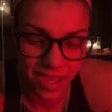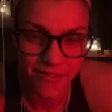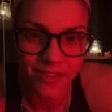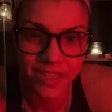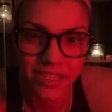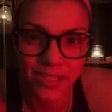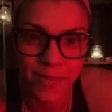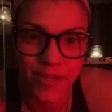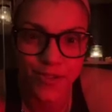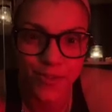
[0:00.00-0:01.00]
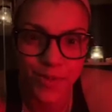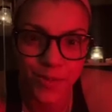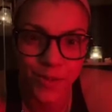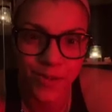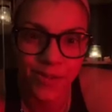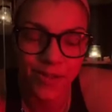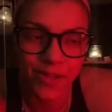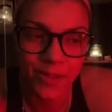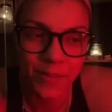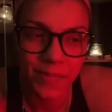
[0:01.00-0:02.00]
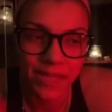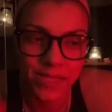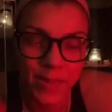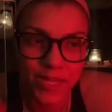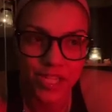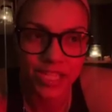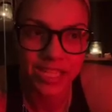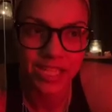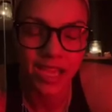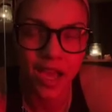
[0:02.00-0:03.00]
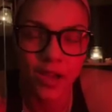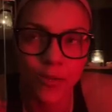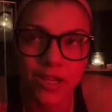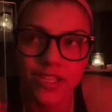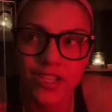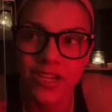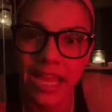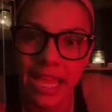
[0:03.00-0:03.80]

I feel like spiritual people, especially, God, what is her